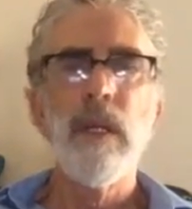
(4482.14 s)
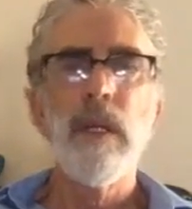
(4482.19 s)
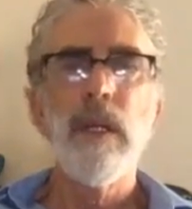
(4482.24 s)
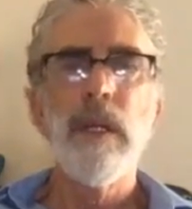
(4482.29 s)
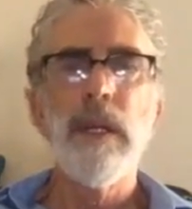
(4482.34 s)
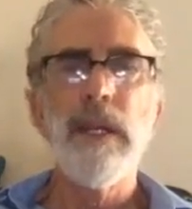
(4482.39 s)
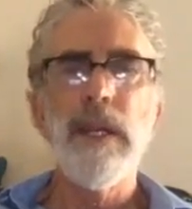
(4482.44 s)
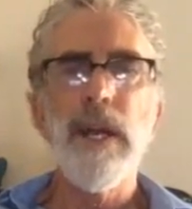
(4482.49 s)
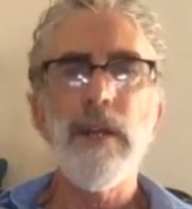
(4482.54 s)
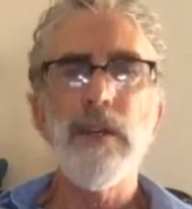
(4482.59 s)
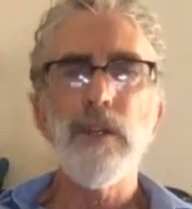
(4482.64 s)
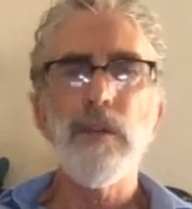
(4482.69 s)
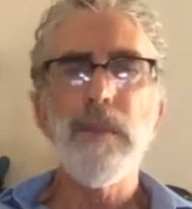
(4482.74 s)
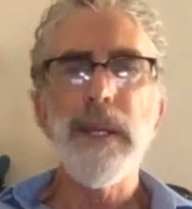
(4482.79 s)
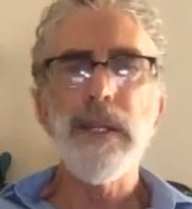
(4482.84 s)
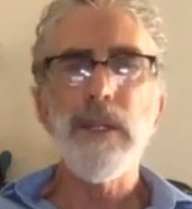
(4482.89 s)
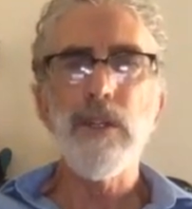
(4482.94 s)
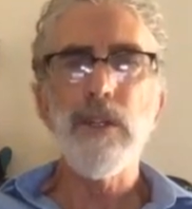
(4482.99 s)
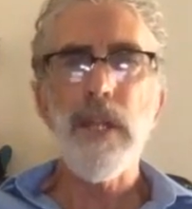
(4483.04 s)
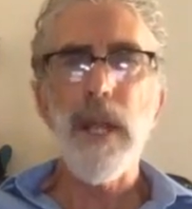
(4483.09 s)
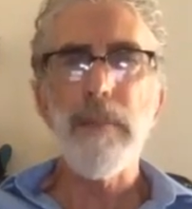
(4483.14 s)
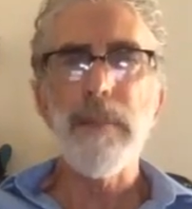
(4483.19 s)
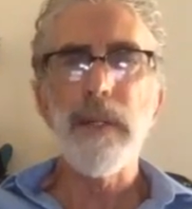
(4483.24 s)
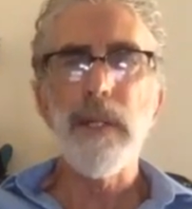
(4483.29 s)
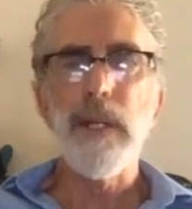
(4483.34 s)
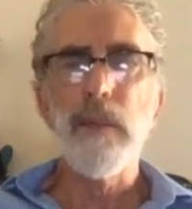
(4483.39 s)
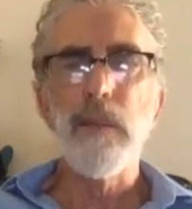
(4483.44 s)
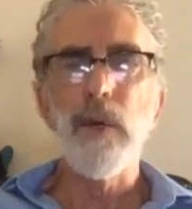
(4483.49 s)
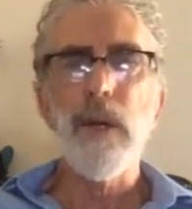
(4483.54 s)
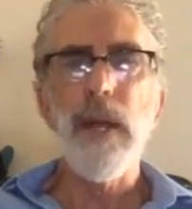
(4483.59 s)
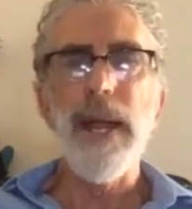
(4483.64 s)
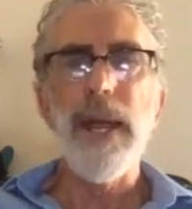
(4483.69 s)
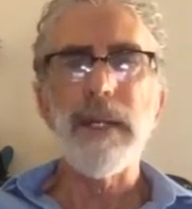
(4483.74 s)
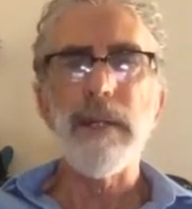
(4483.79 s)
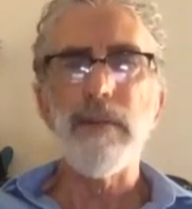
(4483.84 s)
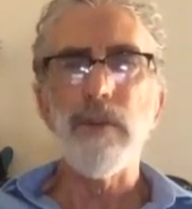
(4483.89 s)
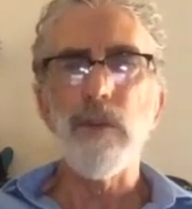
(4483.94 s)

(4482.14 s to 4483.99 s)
And now just make the step a little more active.